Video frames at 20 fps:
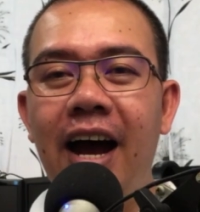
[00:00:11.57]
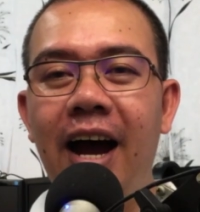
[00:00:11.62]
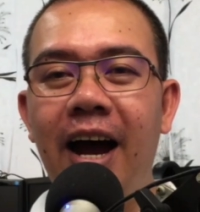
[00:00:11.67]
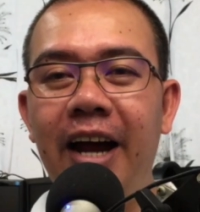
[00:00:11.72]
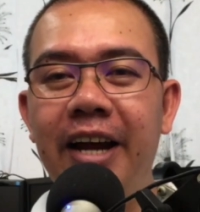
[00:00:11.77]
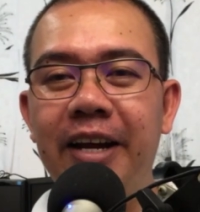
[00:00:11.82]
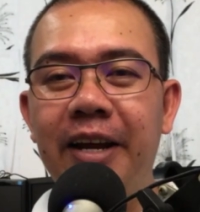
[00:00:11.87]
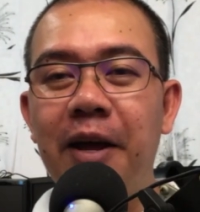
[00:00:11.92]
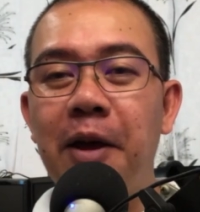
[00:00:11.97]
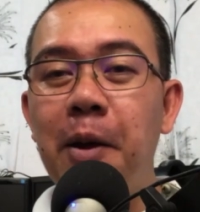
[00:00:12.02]

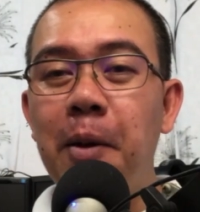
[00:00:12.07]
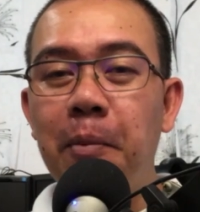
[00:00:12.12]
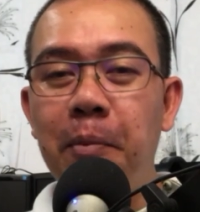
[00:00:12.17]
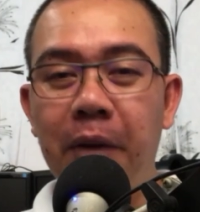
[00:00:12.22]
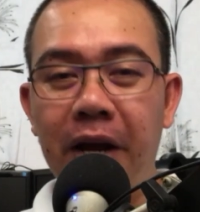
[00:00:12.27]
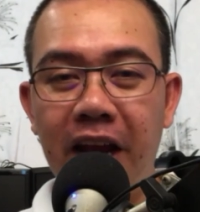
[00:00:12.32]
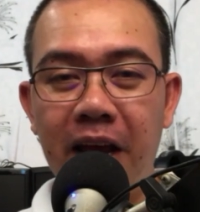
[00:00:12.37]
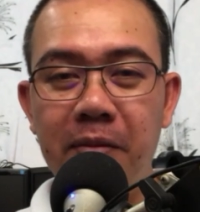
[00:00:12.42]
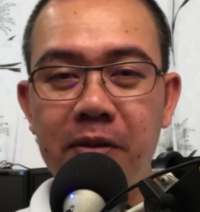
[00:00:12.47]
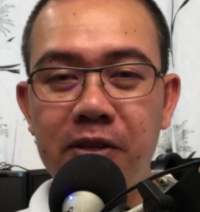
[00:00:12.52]
Hi,
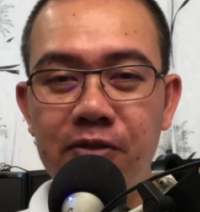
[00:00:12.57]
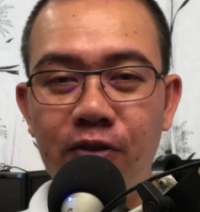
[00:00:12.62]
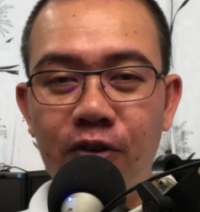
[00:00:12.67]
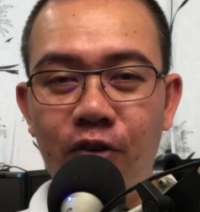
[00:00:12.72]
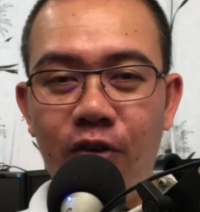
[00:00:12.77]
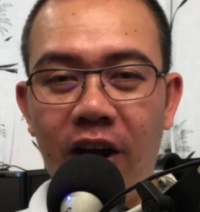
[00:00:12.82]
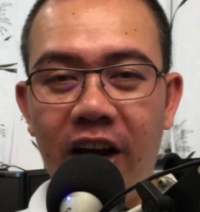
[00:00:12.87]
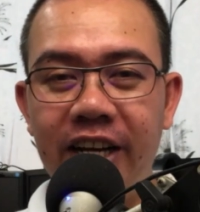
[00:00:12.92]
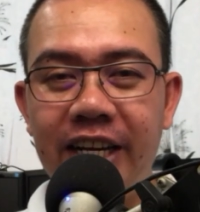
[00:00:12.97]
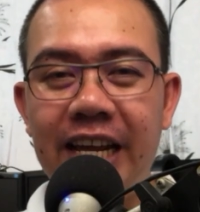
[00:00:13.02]
my name is
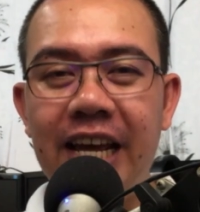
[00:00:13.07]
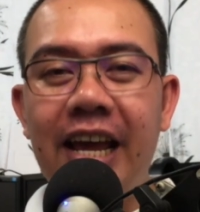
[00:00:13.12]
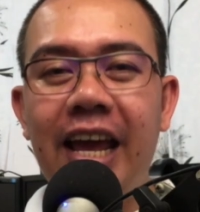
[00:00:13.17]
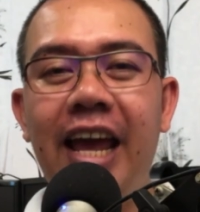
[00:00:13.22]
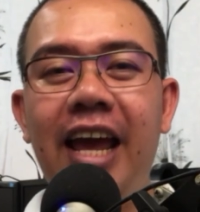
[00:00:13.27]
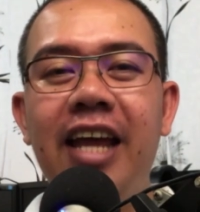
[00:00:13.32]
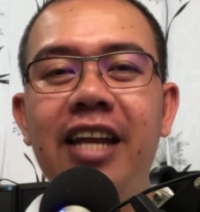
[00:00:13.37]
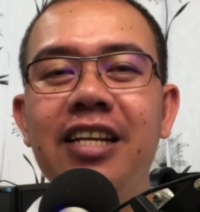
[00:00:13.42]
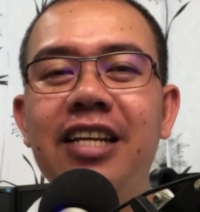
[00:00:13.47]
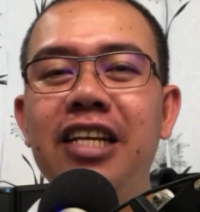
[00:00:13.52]
Florante,
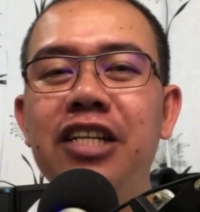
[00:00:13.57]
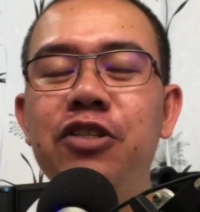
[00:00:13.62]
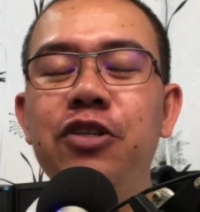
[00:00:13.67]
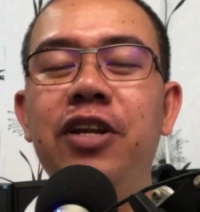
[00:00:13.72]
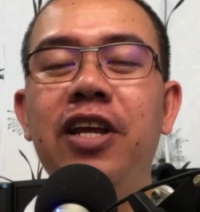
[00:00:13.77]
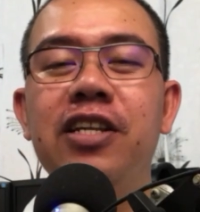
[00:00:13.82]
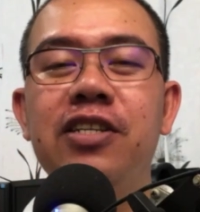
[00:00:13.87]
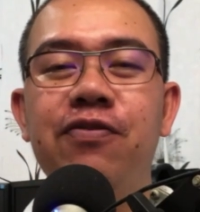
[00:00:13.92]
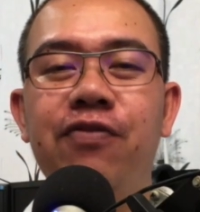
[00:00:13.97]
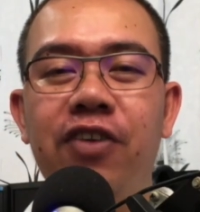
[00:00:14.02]
and in
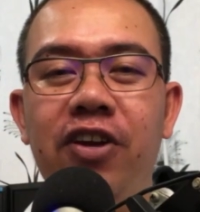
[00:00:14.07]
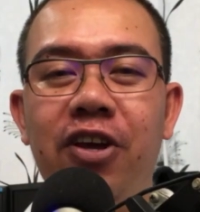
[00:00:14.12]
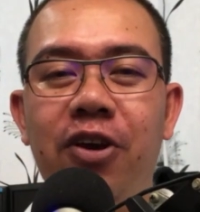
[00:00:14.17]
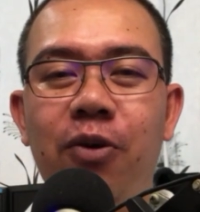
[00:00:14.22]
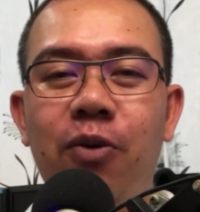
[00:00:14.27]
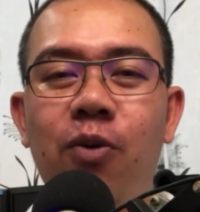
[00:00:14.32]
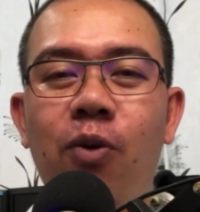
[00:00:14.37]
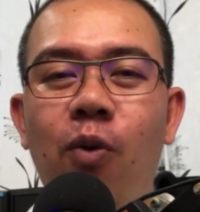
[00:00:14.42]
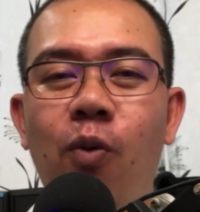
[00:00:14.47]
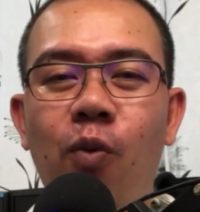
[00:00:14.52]
today's
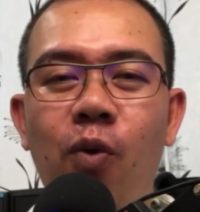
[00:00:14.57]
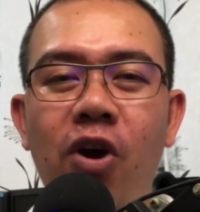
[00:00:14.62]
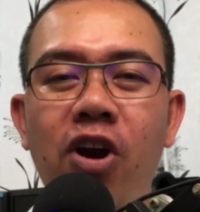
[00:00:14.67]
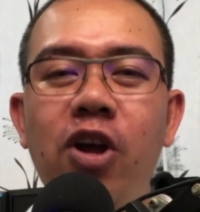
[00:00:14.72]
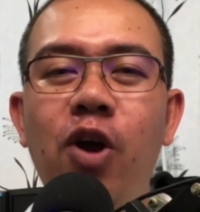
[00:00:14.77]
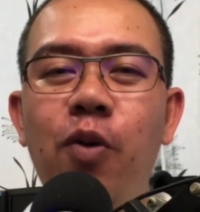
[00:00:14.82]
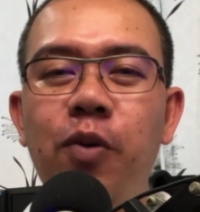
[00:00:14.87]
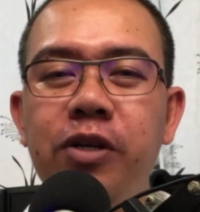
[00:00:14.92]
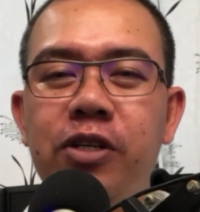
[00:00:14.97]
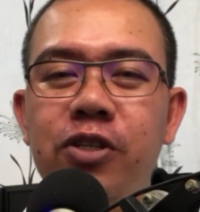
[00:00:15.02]
video we're
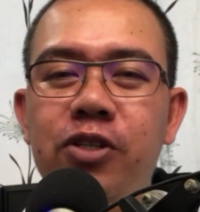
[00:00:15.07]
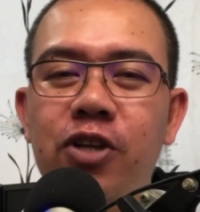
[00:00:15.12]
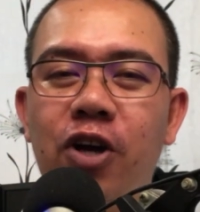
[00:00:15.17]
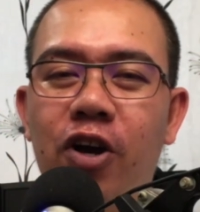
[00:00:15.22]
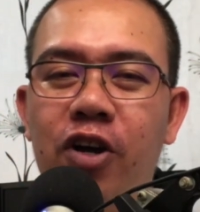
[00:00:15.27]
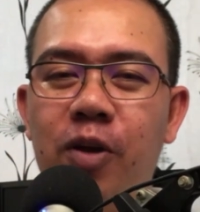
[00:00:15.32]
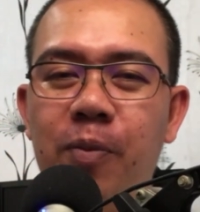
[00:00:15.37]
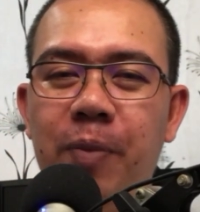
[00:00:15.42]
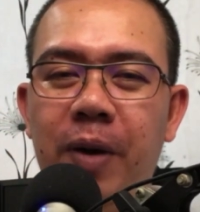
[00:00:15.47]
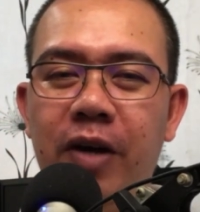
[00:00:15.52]
going to
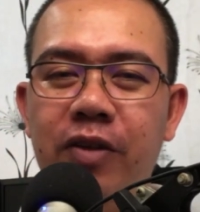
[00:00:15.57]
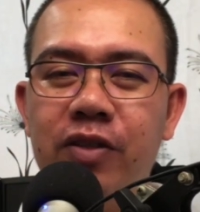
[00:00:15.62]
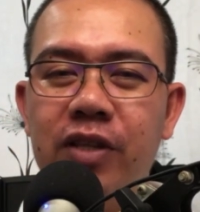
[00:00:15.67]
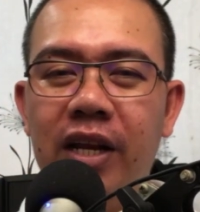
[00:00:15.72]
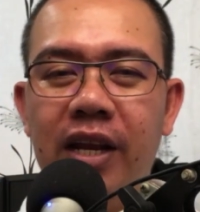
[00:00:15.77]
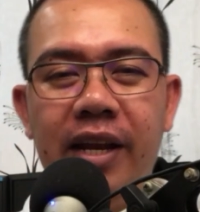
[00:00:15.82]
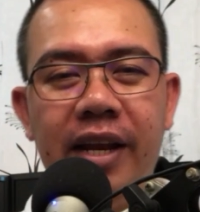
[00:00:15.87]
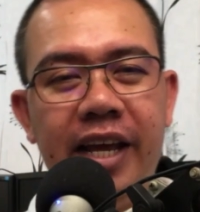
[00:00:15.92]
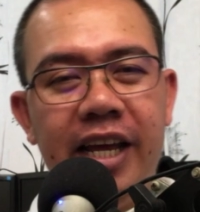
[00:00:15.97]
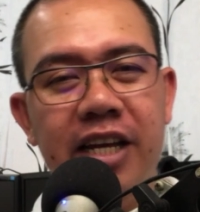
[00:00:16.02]
talk about
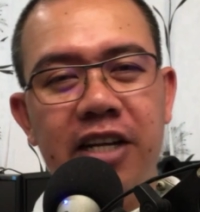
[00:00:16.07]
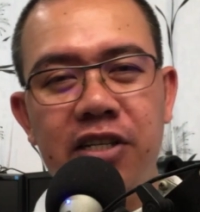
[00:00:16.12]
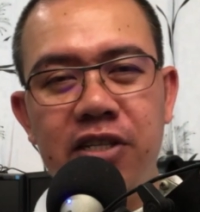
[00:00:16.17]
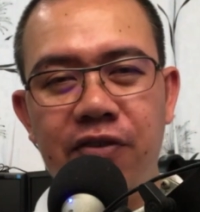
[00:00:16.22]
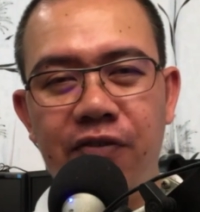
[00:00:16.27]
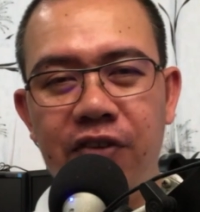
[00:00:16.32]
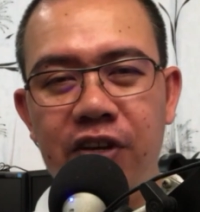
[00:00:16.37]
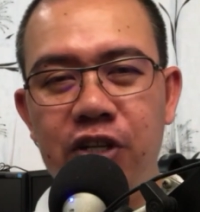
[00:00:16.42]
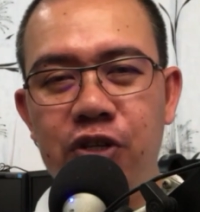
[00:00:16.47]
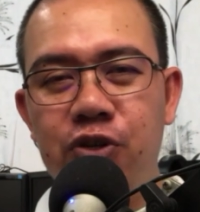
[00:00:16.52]
the
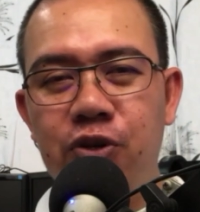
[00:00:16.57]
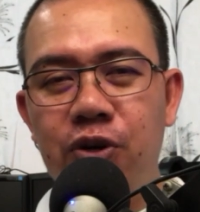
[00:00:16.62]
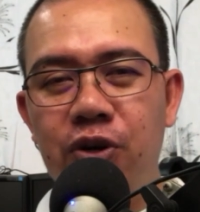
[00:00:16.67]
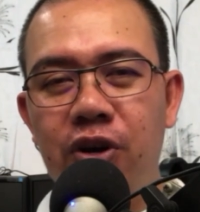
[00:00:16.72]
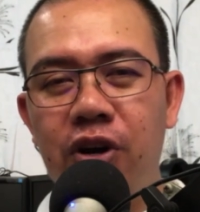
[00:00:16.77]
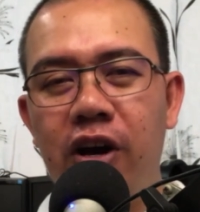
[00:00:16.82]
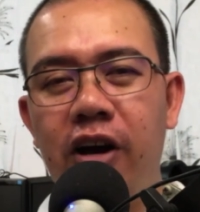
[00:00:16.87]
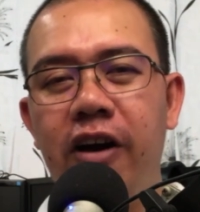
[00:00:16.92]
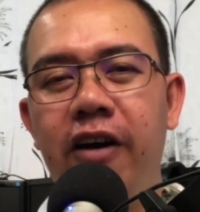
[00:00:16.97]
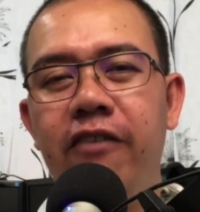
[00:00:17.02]
latest
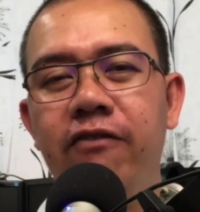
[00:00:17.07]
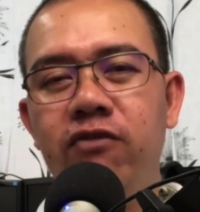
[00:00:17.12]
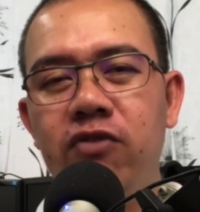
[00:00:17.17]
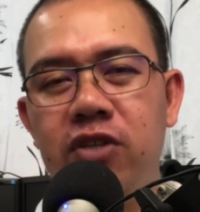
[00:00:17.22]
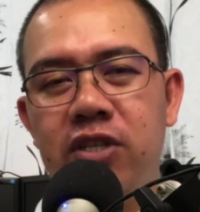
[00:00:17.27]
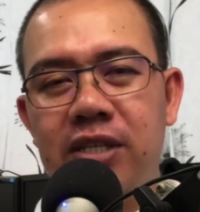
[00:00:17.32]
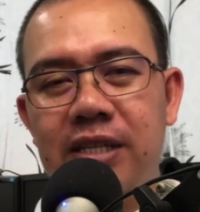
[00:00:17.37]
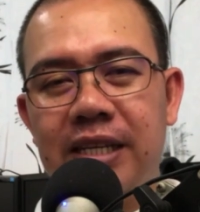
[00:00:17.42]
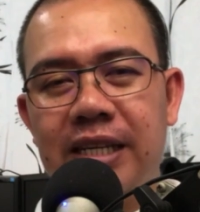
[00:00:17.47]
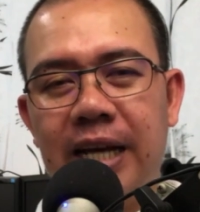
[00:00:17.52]
feature of
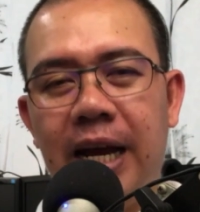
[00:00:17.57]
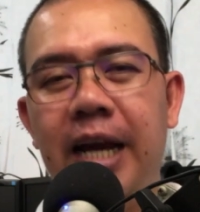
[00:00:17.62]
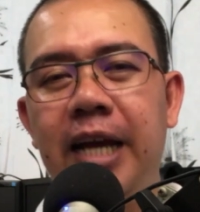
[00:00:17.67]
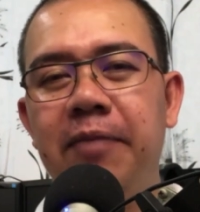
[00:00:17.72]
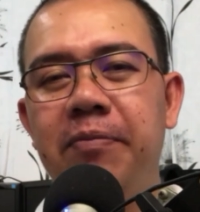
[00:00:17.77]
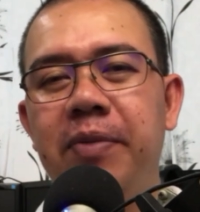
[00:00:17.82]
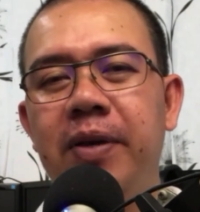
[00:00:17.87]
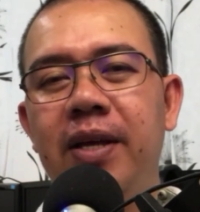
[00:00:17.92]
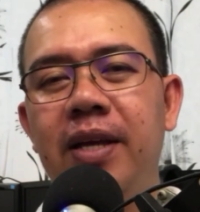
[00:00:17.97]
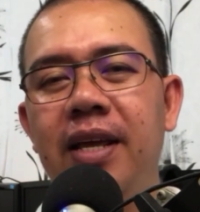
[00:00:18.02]

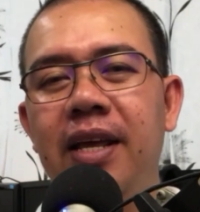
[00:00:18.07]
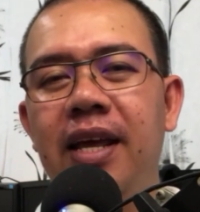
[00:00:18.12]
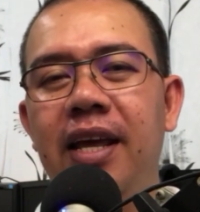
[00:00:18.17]
Skype,